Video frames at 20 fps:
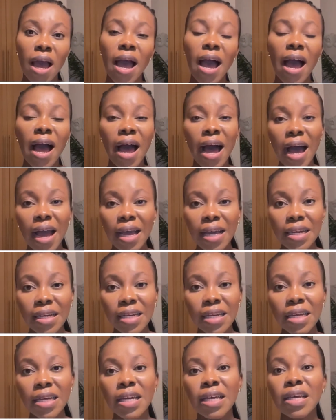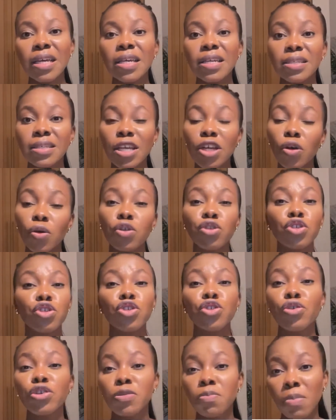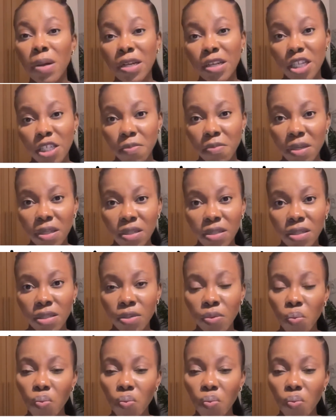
Acne is a continuous management.